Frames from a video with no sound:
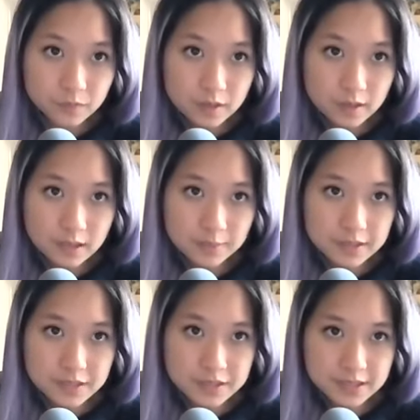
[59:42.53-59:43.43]
let
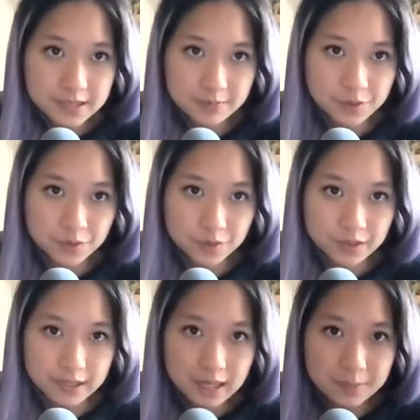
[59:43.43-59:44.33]
me just
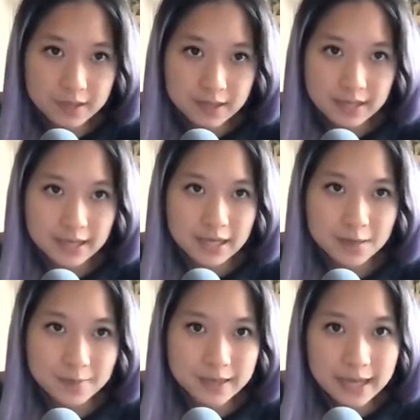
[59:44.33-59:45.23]
pull it up.
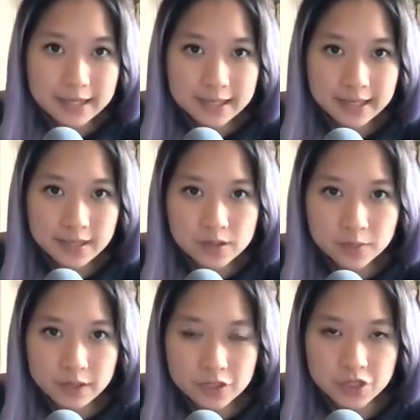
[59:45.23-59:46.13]
Um, anything else
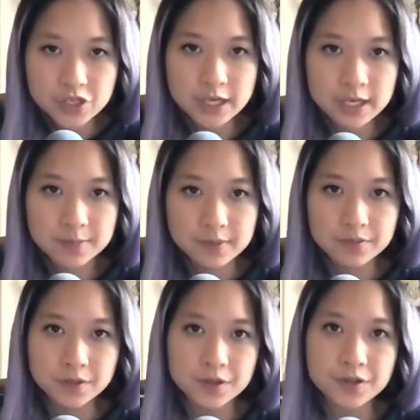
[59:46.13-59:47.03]
you wanted to share
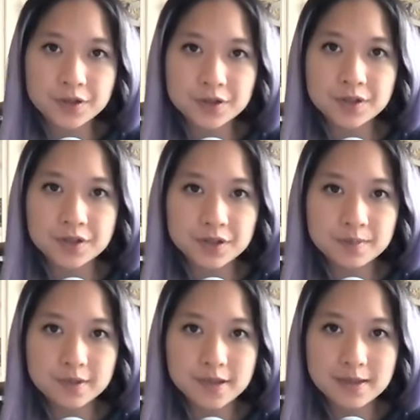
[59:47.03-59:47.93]
before?
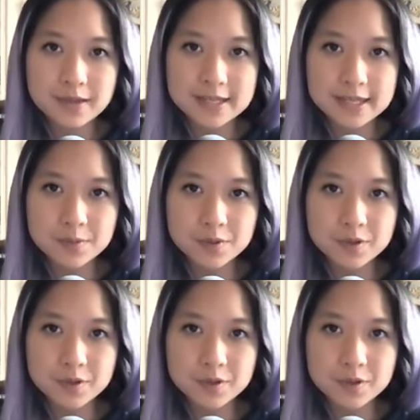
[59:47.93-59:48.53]
As I no, no.